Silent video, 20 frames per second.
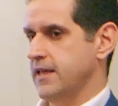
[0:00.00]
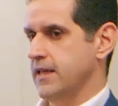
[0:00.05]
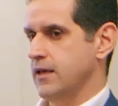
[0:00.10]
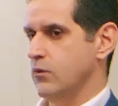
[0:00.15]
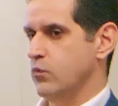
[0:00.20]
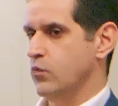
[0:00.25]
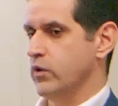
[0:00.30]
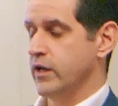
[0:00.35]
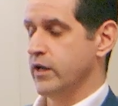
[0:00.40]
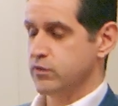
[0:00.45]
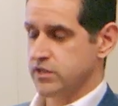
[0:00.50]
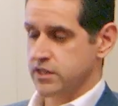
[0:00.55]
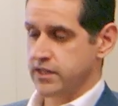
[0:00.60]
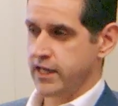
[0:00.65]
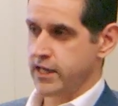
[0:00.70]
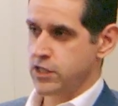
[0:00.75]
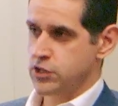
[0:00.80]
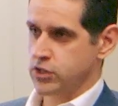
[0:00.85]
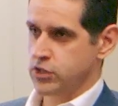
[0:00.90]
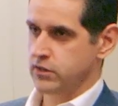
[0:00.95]
when I was in
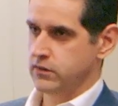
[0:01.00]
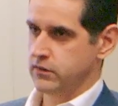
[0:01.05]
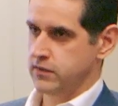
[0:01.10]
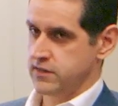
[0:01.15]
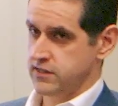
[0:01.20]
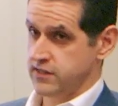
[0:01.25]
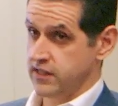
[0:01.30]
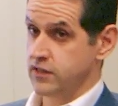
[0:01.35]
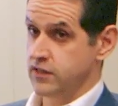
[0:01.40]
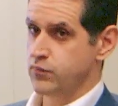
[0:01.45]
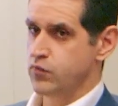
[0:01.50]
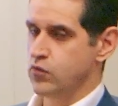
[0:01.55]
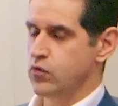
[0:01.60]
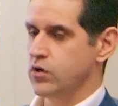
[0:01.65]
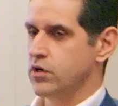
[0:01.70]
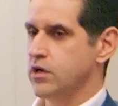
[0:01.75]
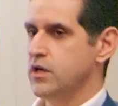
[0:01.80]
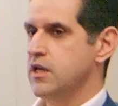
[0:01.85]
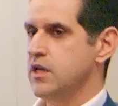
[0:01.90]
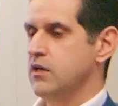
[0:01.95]
Asia, in
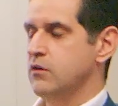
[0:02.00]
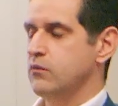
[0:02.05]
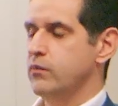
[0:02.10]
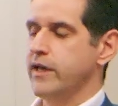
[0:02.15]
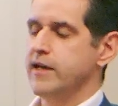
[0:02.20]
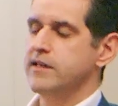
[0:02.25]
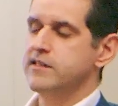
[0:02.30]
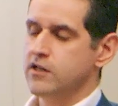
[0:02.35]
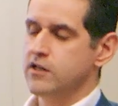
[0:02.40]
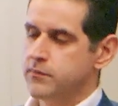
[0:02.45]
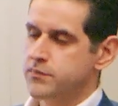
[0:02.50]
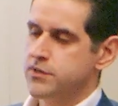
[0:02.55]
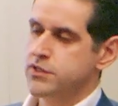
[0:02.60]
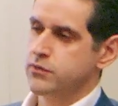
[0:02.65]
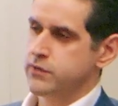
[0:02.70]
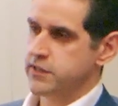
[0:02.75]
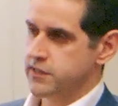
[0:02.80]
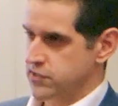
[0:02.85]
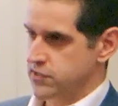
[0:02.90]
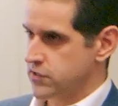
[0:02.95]
Singapore, we had the
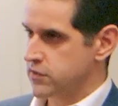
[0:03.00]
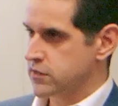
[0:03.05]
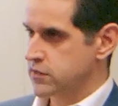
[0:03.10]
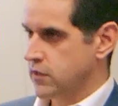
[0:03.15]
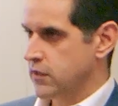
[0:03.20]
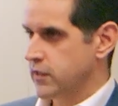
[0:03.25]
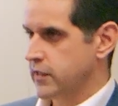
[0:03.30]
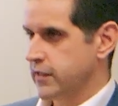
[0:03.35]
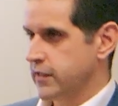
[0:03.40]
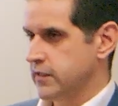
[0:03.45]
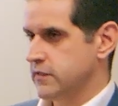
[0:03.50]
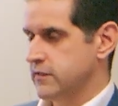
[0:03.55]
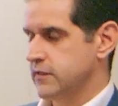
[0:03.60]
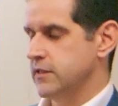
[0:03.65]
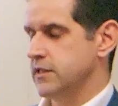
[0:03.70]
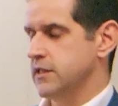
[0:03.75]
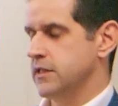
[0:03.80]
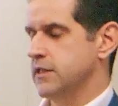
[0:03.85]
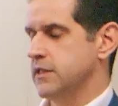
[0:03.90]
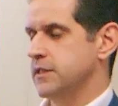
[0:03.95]
opportunity to start talking to
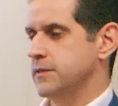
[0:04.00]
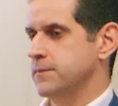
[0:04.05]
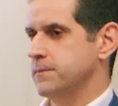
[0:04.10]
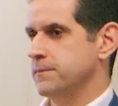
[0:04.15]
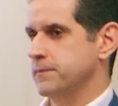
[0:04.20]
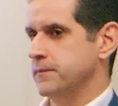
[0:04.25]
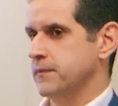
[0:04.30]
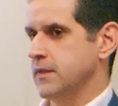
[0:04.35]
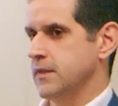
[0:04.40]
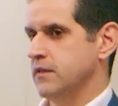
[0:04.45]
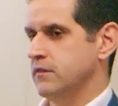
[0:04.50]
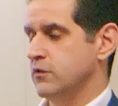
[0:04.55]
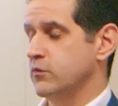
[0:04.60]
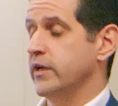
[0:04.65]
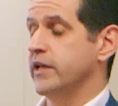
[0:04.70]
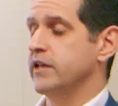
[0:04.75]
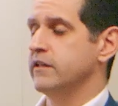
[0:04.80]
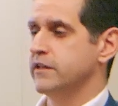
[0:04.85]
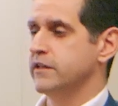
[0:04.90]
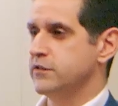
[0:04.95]
the
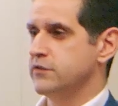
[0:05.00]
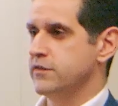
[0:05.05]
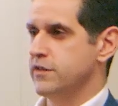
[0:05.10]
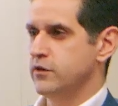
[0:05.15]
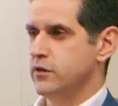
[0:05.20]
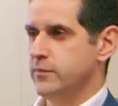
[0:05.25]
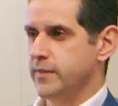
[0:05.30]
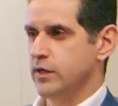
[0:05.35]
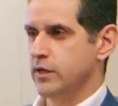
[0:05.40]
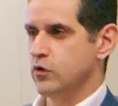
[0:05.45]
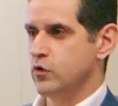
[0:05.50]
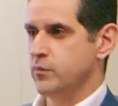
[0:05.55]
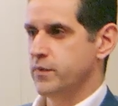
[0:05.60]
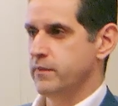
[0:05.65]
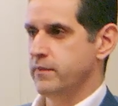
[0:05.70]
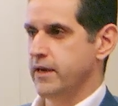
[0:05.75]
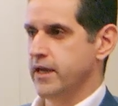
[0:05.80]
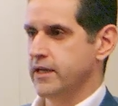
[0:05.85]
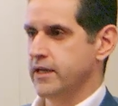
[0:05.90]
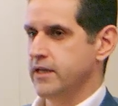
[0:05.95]
regulator there about
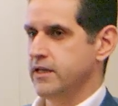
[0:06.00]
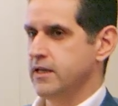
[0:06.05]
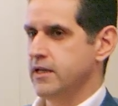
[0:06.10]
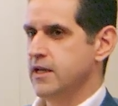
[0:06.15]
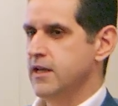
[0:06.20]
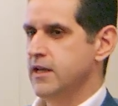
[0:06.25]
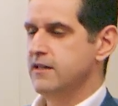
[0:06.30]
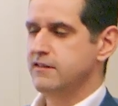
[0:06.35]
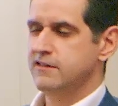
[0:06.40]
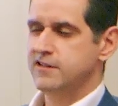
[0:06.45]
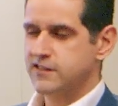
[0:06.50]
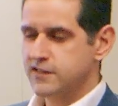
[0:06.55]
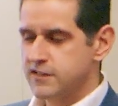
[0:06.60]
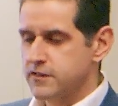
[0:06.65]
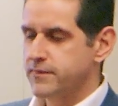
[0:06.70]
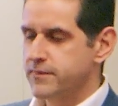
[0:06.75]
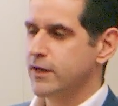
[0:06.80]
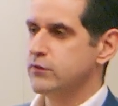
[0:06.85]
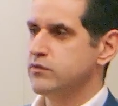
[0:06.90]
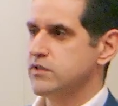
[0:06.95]
open banking. This is
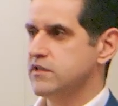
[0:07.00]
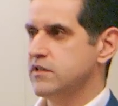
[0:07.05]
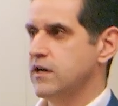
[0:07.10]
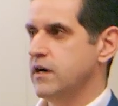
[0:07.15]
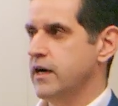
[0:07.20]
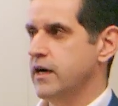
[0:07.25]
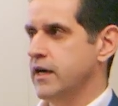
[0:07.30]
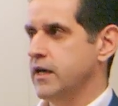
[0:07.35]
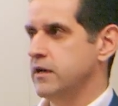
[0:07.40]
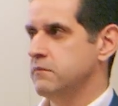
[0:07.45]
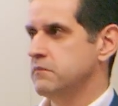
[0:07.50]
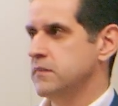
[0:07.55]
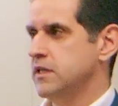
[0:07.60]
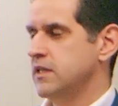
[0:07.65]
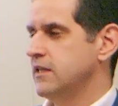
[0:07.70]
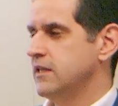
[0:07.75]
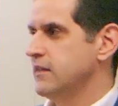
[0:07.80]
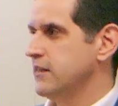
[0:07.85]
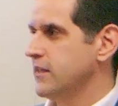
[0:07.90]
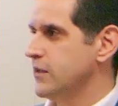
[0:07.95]
about the time,
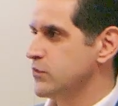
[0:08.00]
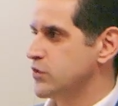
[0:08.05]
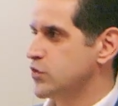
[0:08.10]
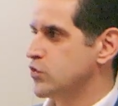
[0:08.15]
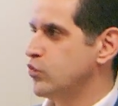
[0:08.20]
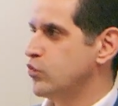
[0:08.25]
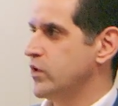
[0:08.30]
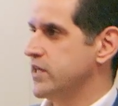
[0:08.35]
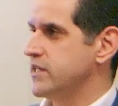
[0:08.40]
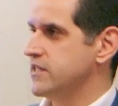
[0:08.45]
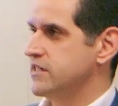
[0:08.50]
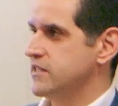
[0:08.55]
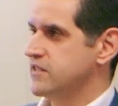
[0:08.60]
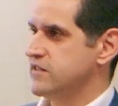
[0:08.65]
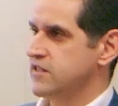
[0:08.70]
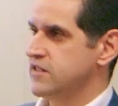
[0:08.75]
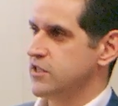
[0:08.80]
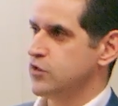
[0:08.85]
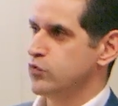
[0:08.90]
I think it was 2016,